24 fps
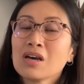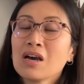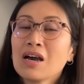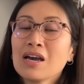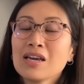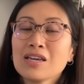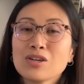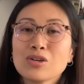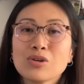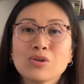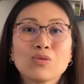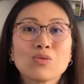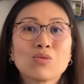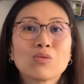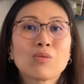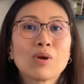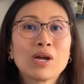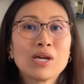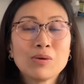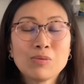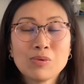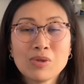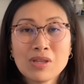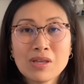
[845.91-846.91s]
I could
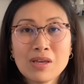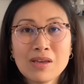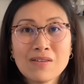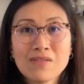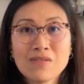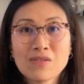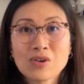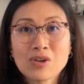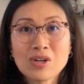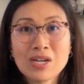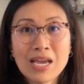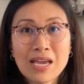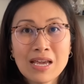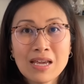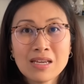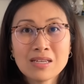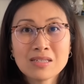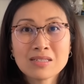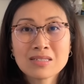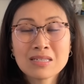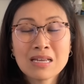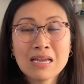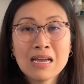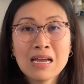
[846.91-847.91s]
write with it for
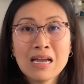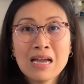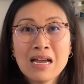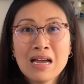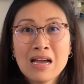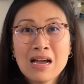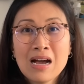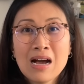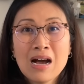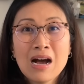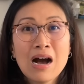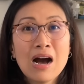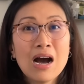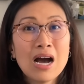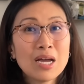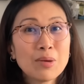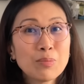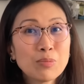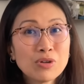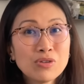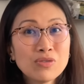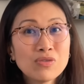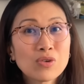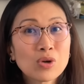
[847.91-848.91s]
days. I
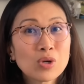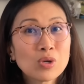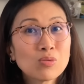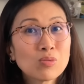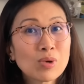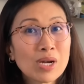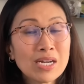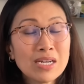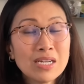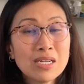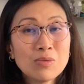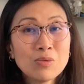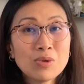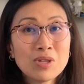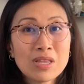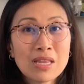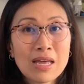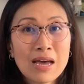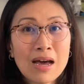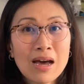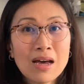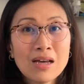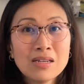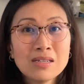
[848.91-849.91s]
prefer writing with
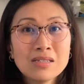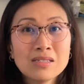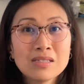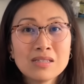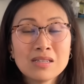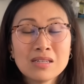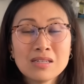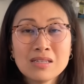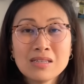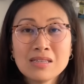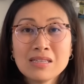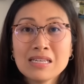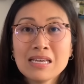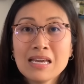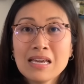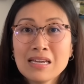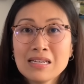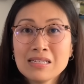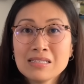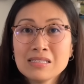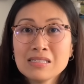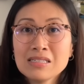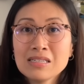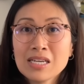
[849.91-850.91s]
that than the
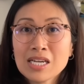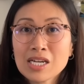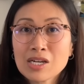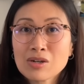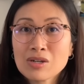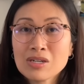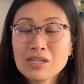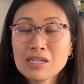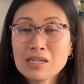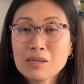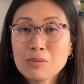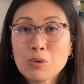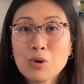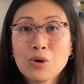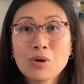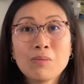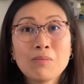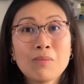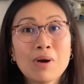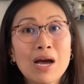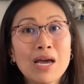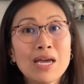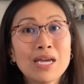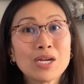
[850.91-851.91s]
18 karat nib on
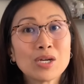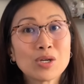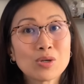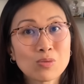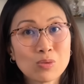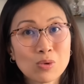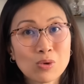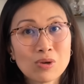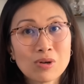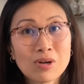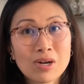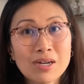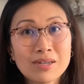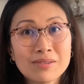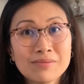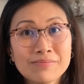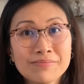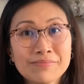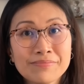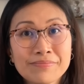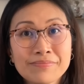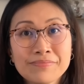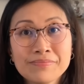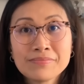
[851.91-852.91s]
my Aurora.
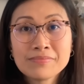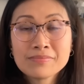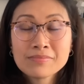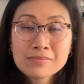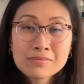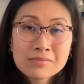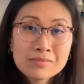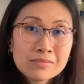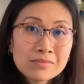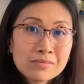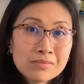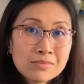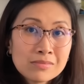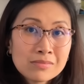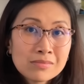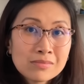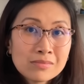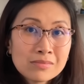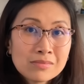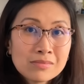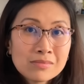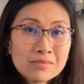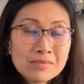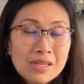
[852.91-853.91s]

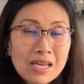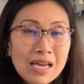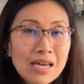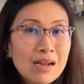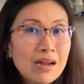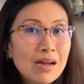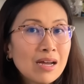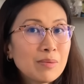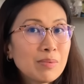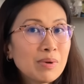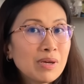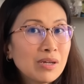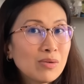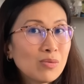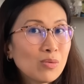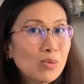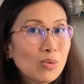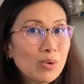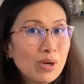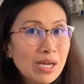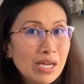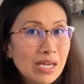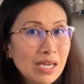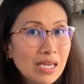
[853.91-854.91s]
And I paid
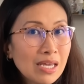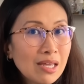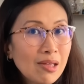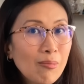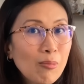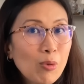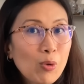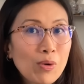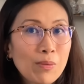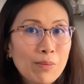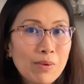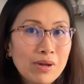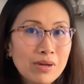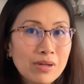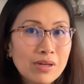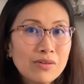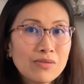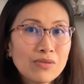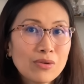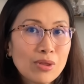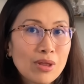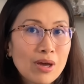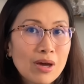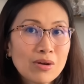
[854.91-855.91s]
way more money
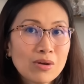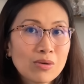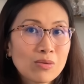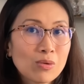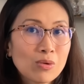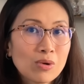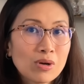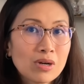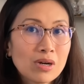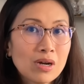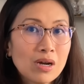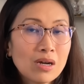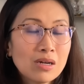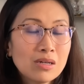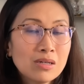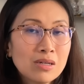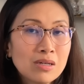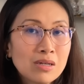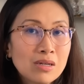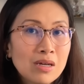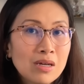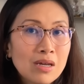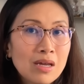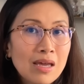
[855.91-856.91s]
for that Aurora.
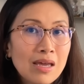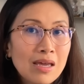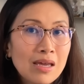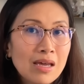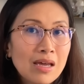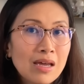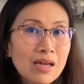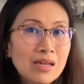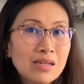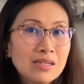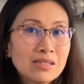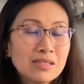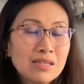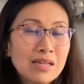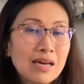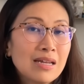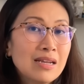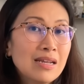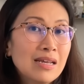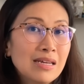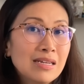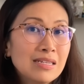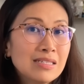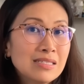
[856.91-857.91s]
And that
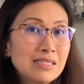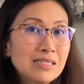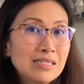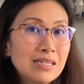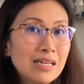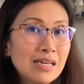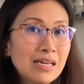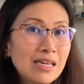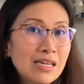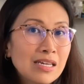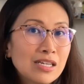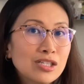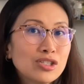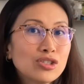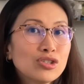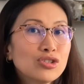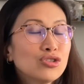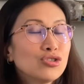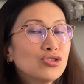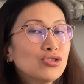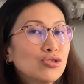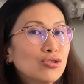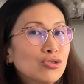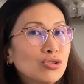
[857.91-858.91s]
18K
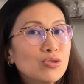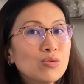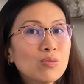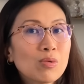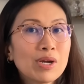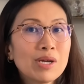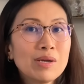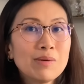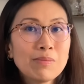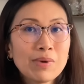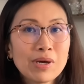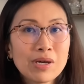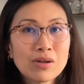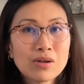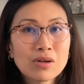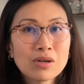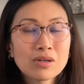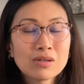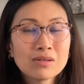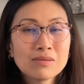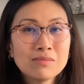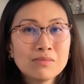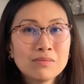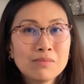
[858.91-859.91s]
should write
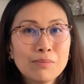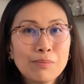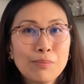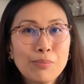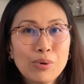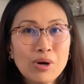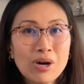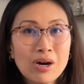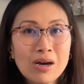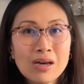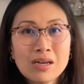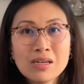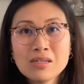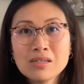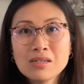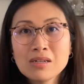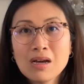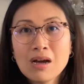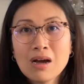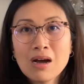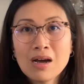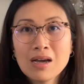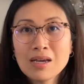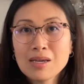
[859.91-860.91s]
better. But
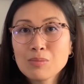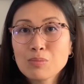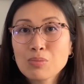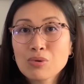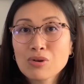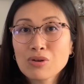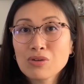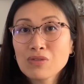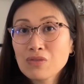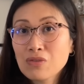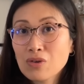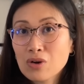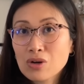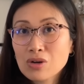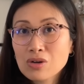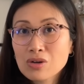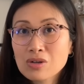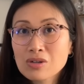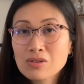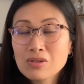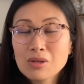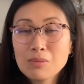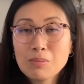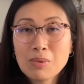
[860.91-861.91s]
I
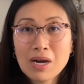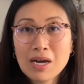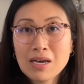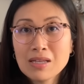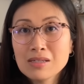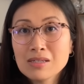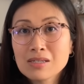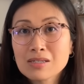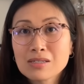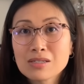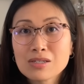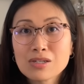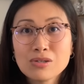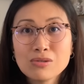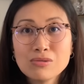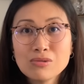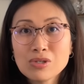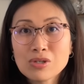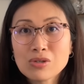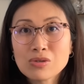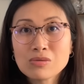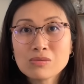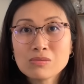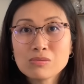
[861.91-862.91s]
prefer the Pilot
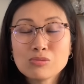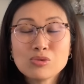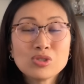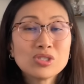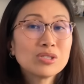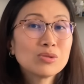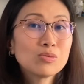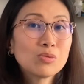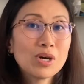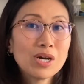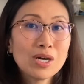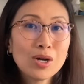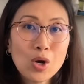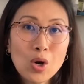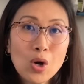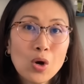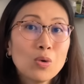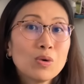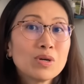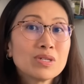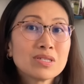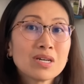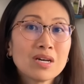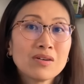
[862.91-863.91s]
Kakuno, which is why I
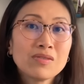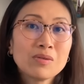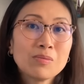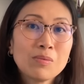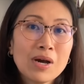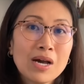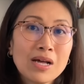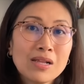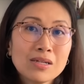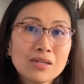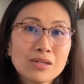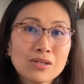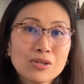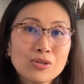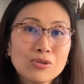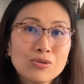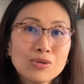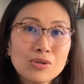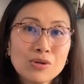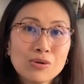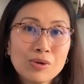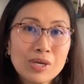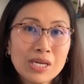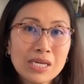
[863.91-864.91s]
always have a Pilot
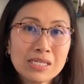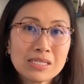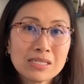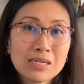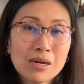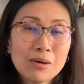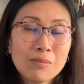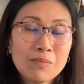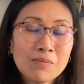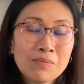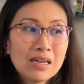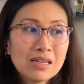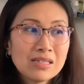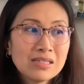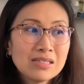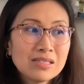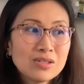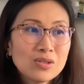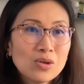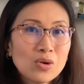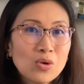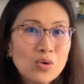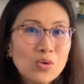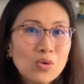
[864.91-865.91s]
Kakuno inked up.
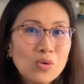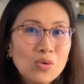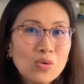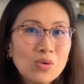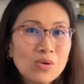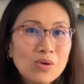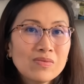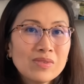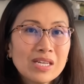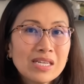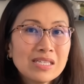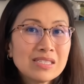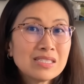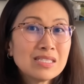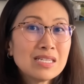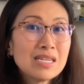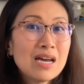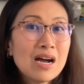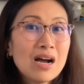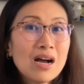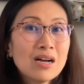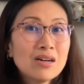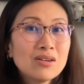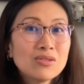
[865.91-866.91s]
So it's
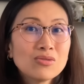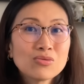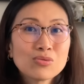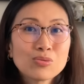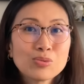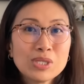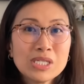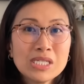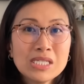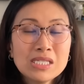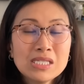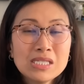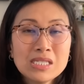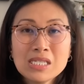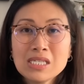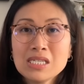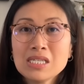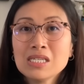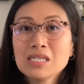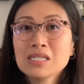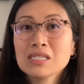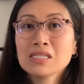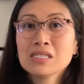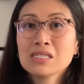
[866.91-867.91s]
not
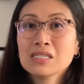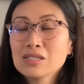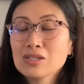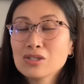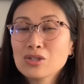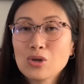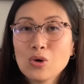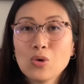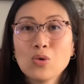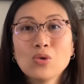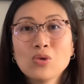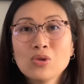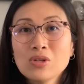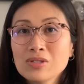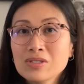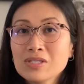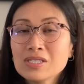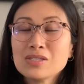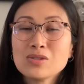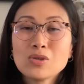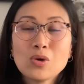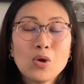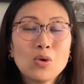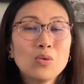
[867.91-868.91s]
really gold
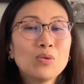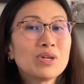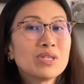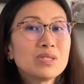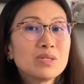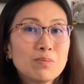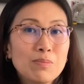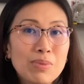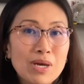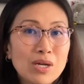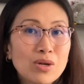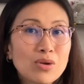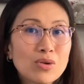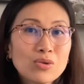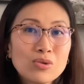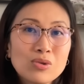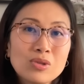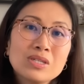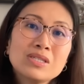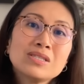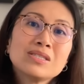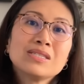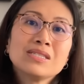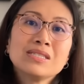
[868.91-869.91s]
is always better
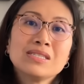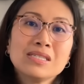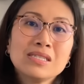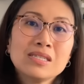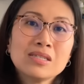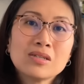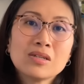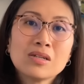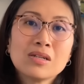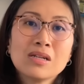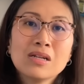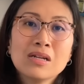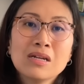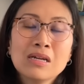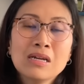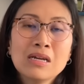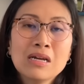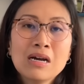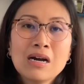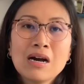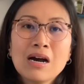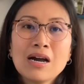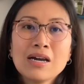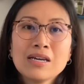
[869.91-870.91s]
than steel.
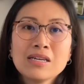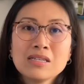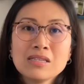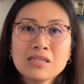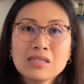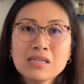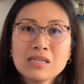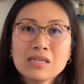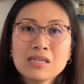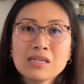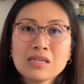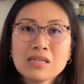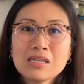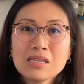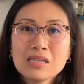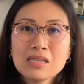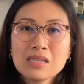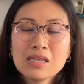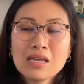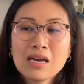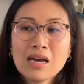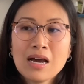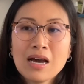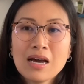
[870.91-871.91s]
I think
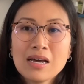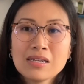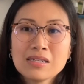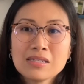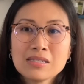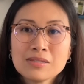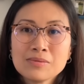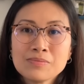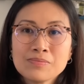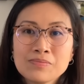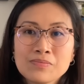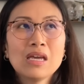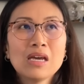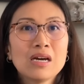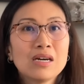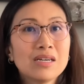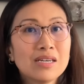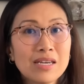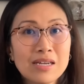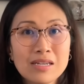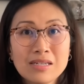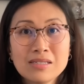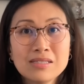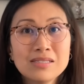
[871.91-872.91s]
that,
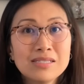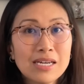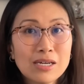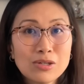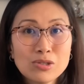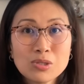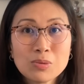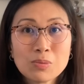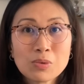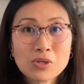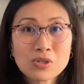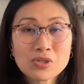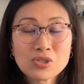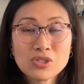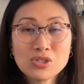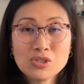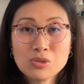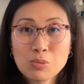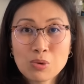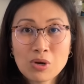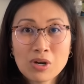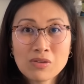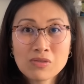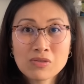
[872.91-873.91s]
again, down to personal
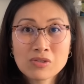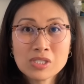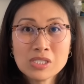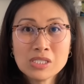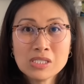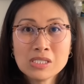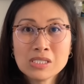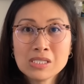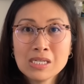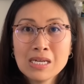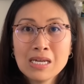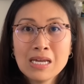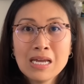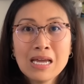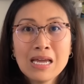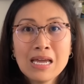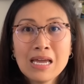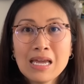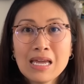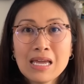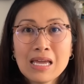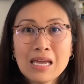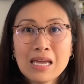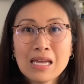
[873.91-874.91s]
preference.
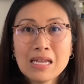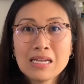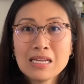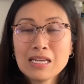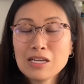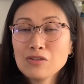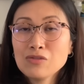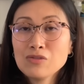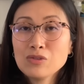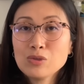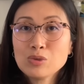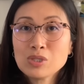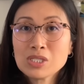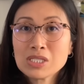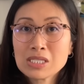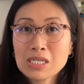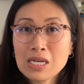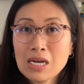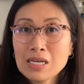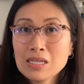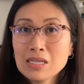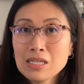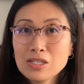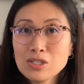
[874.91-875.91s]
And if you
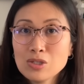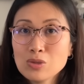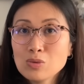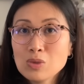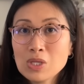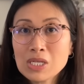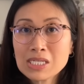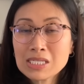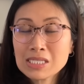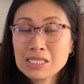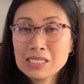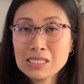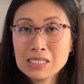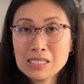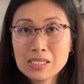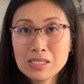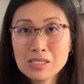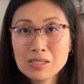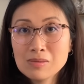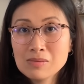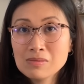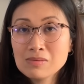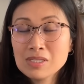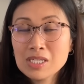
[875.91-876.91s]
decide that you like
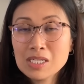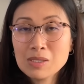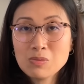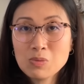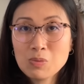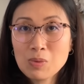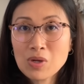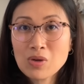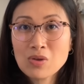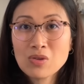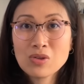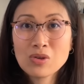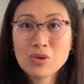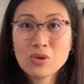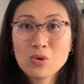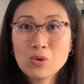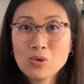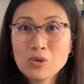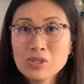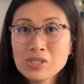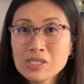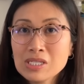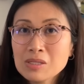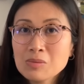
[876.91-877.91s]
steel nibs better than
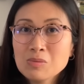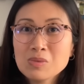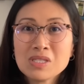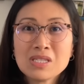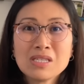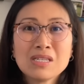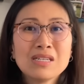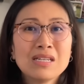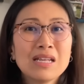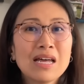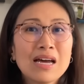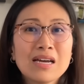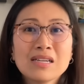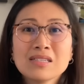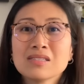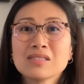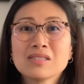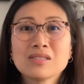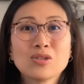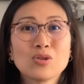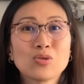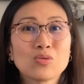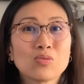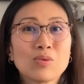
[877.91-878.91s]
gold nibs, then
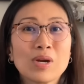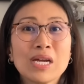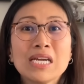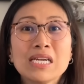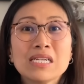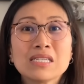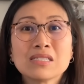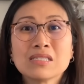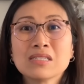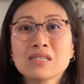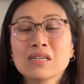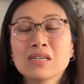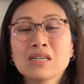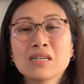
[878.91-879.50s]
that's great.